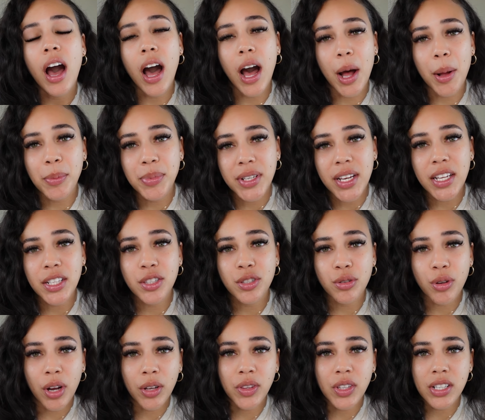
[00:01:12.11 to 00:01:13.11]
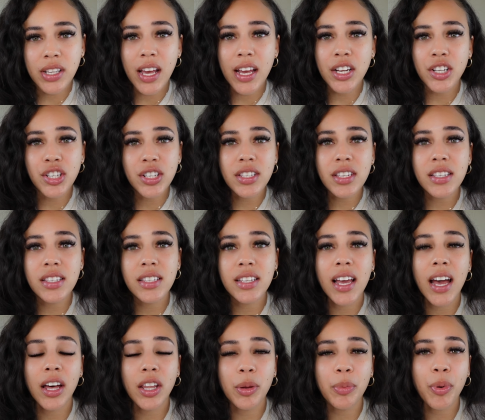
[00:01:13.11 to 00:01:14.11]
updates throughout the day just to see
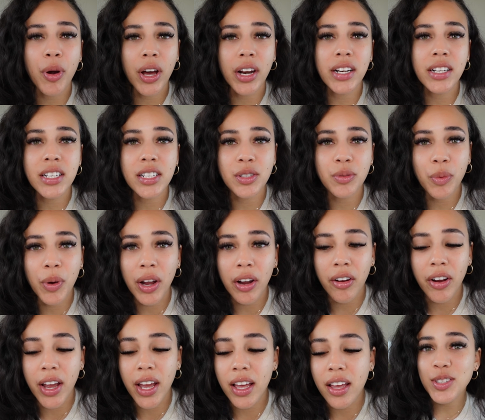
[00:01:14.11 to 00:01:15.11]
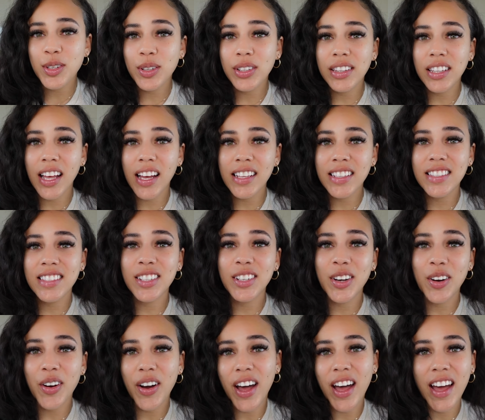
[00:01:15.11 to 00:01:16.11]
how the product is wearing. So let's
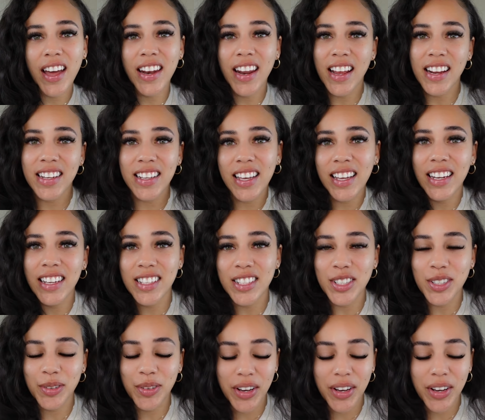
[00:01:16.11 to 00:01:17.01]
go ahead and get into